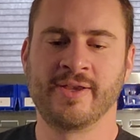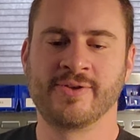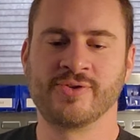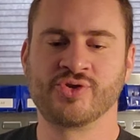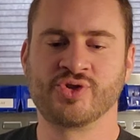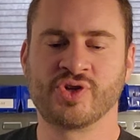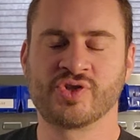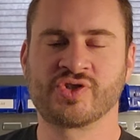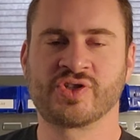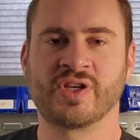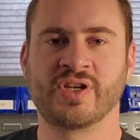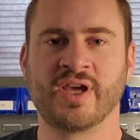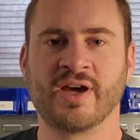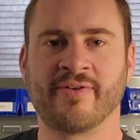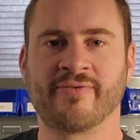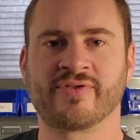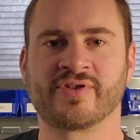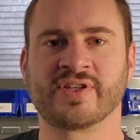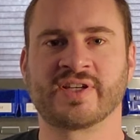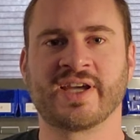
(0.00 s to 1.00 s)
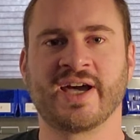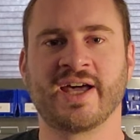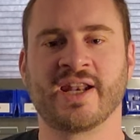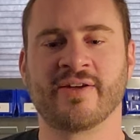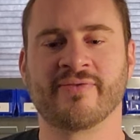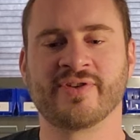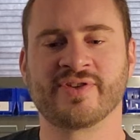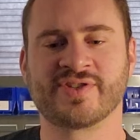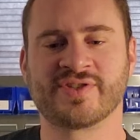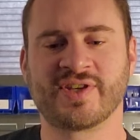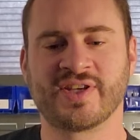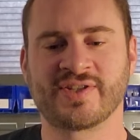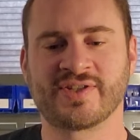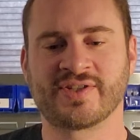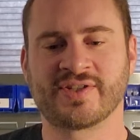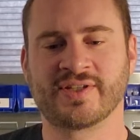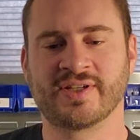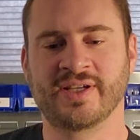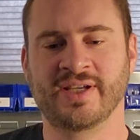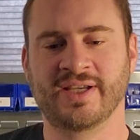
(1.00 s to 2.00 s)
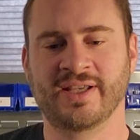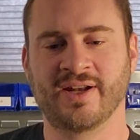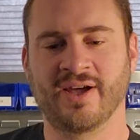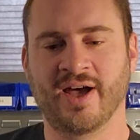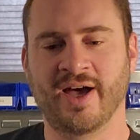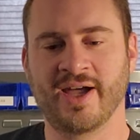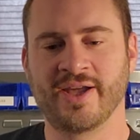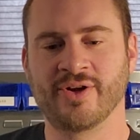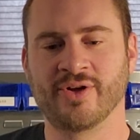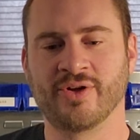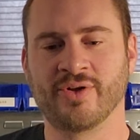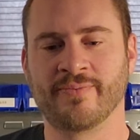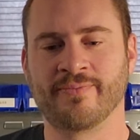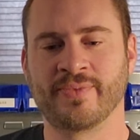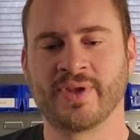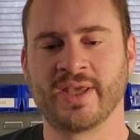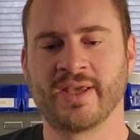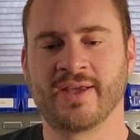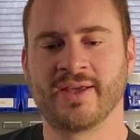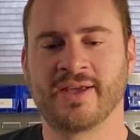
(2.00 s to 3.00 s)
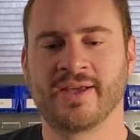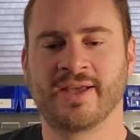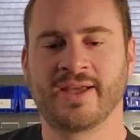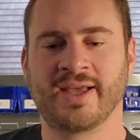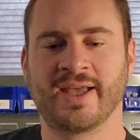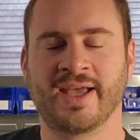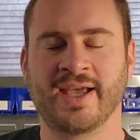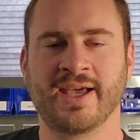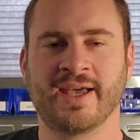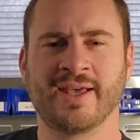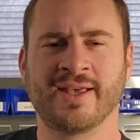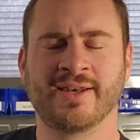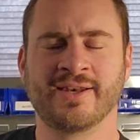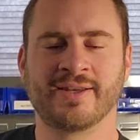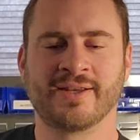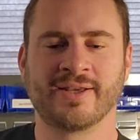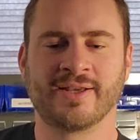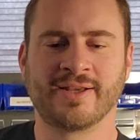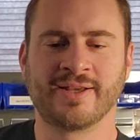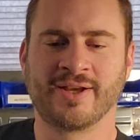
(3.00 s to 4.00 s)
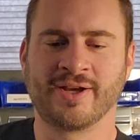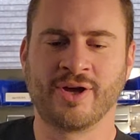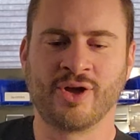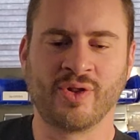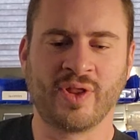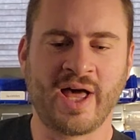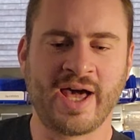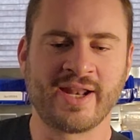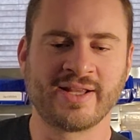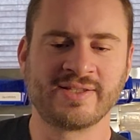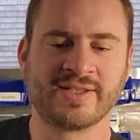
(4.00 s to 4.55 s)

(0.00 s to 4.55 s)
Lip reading: just enough to kind of assist in idle. And a lot of